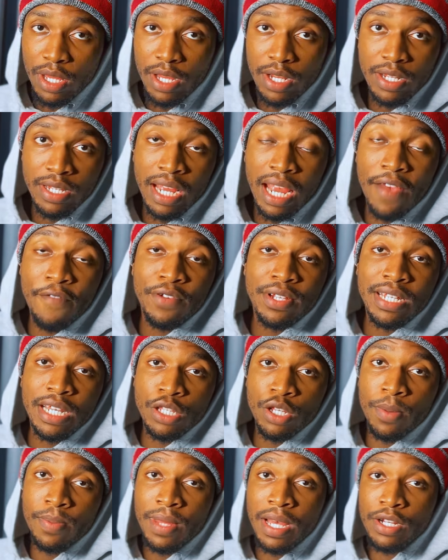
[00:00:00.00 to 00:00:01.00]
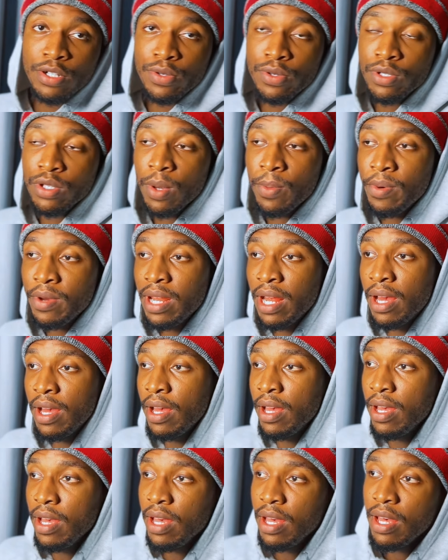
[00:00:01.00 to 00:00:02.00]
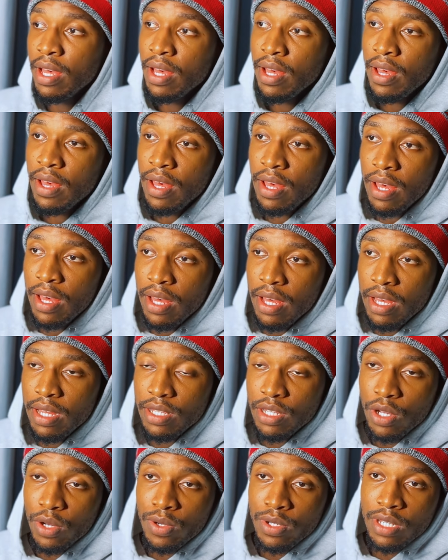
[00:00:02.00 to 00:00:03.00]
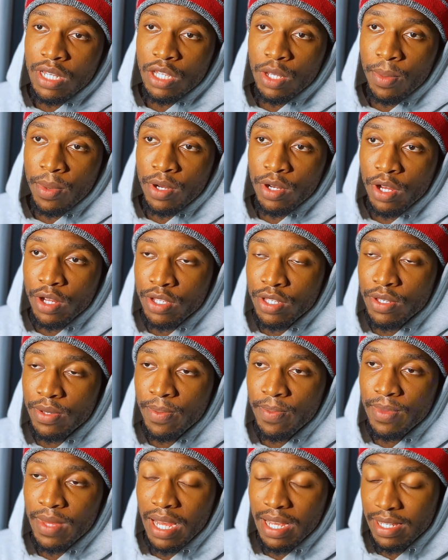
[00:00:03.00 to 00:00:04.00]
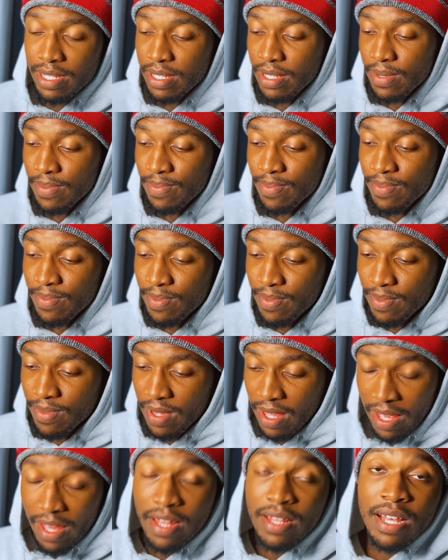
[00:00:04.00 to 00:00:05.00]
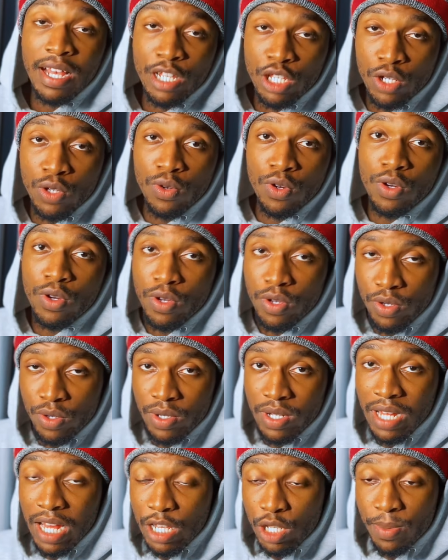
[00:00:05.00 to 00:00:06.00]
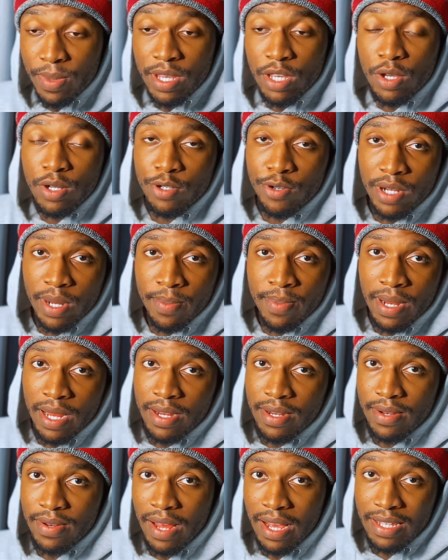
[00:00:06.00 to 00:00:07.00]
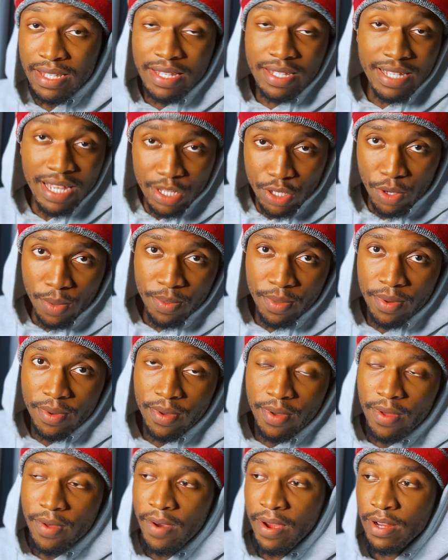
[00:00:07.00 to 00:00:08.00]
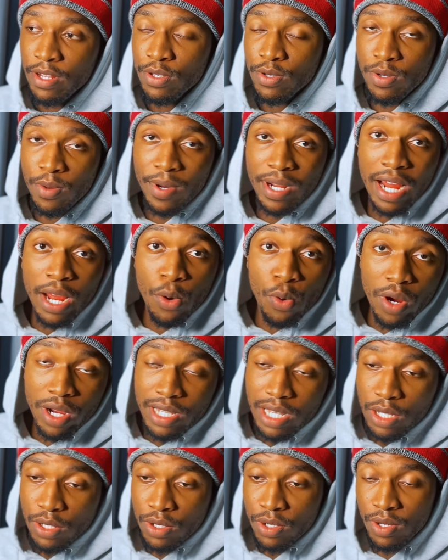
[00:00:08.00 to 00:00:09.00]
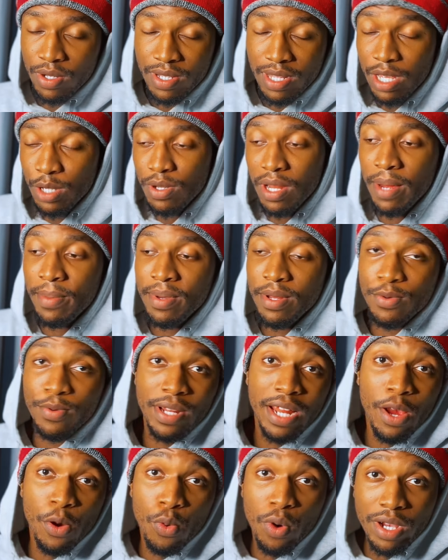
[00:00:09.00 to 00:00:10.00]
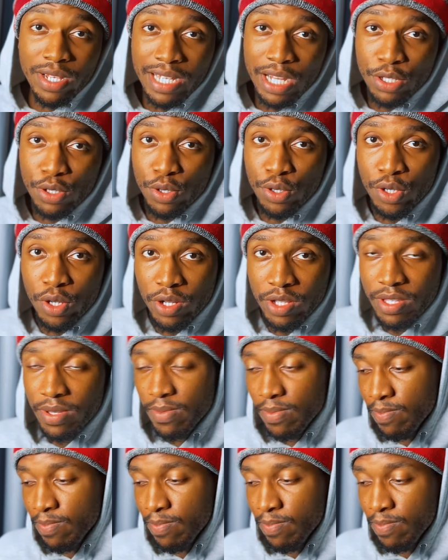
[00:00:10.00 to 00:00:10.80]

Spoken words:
take every setup that shows up, whether it's a good setup or not. It has to look good. It has to be your trading plan as a setup. Right. So whether it works out or not, that's what I mean. Whether it works out or not,